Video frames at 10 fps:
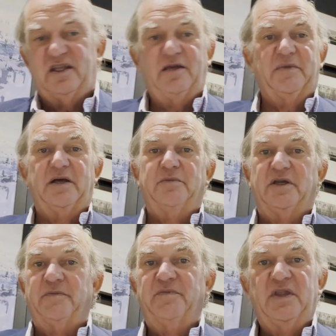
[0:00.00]
They might
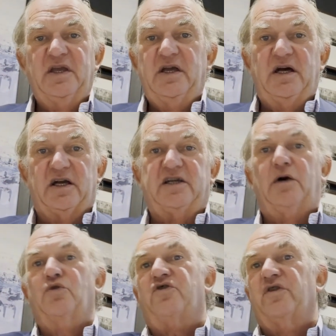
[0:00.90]
be a
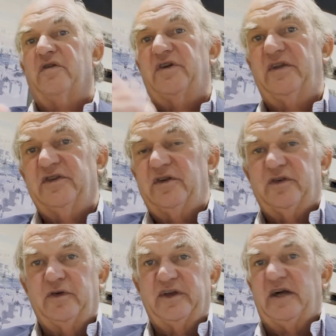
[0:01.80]
cultural event
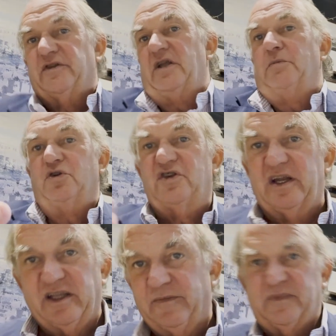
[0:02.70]
involving Andrea
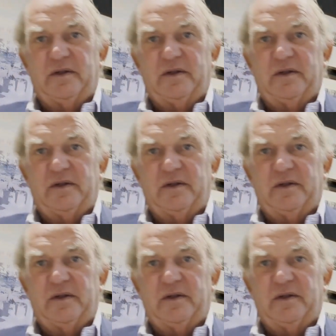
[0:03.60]
Bocelli.